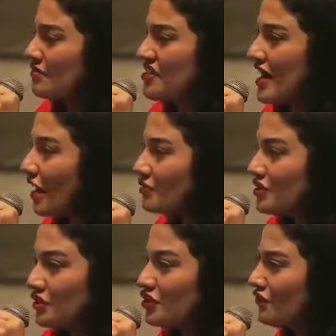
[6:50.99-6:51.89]
in the
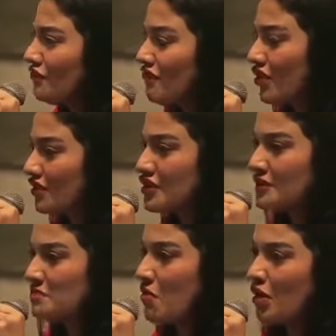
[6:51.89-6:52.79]
outskirts of a very
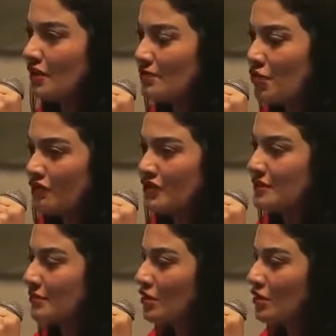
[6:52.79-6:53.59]
small province,